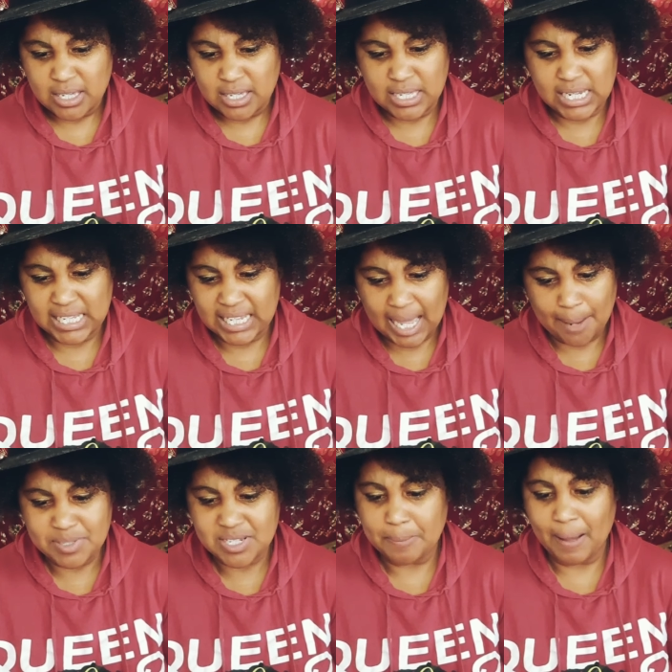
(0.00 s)
He
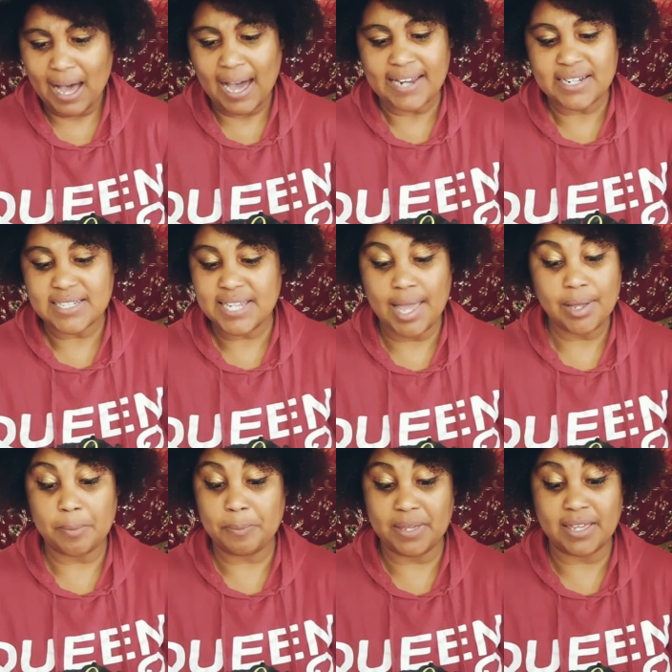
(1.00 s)
climbs up high to take
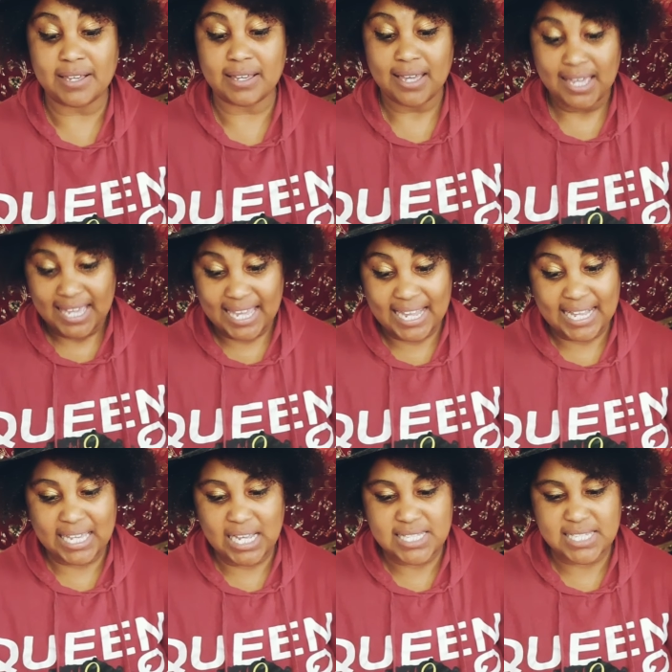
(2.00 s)
a peek
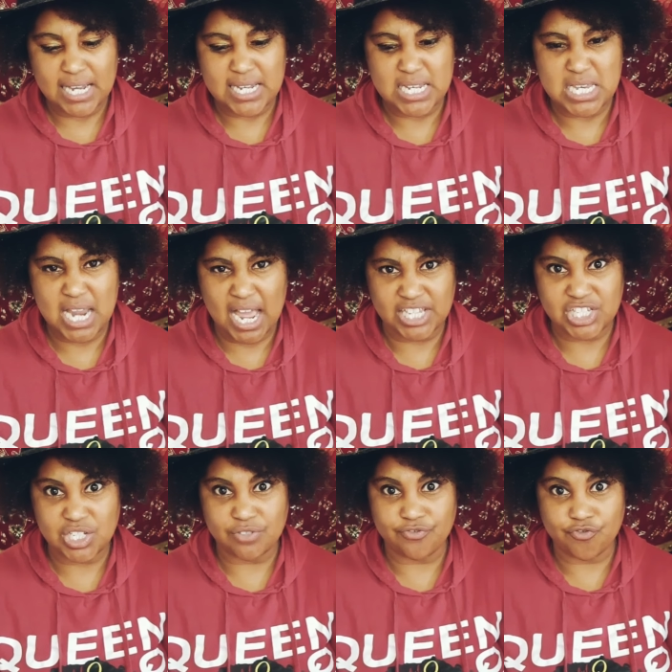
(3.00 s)
and gets a
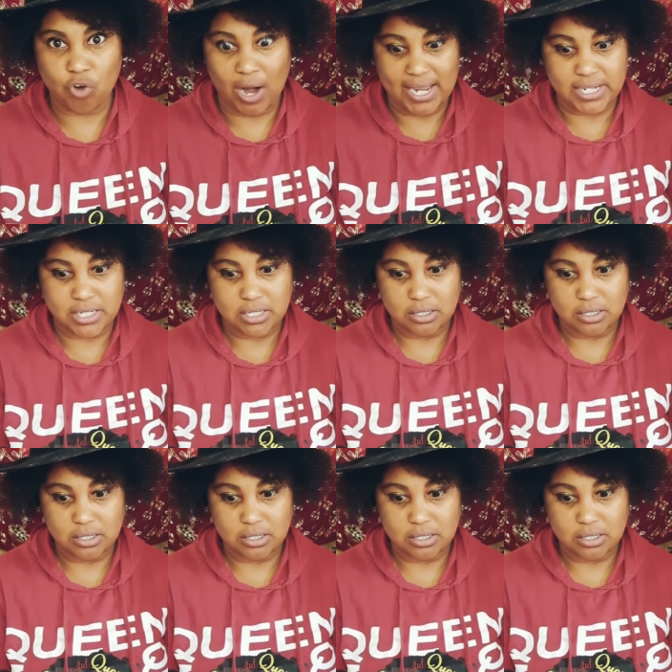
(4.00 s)
nasty fright.